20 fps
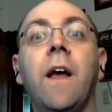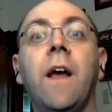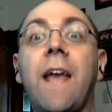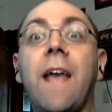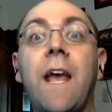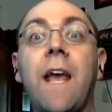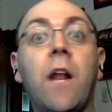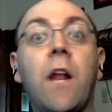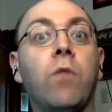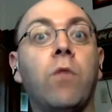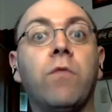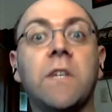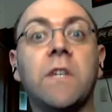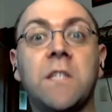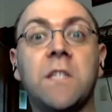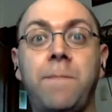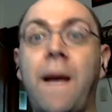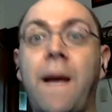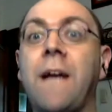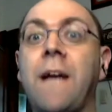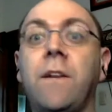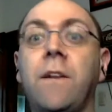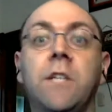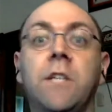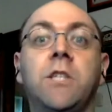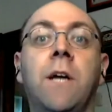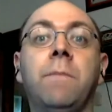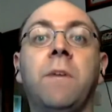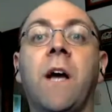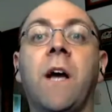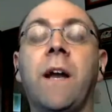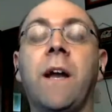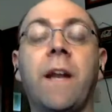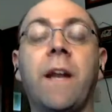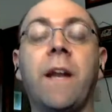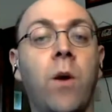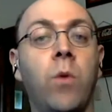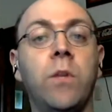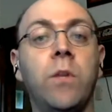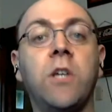It'll respect the jump cut and
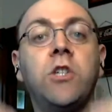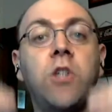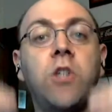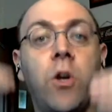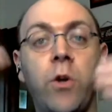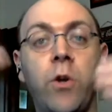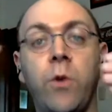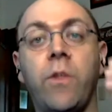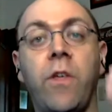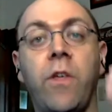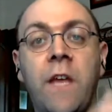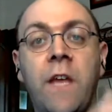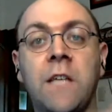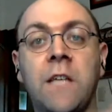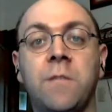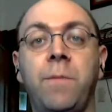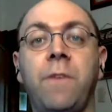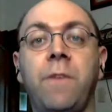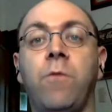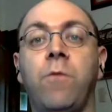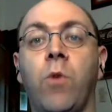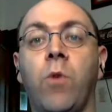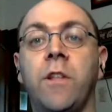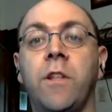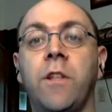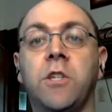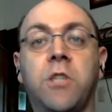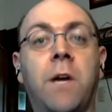only show you the things before the jump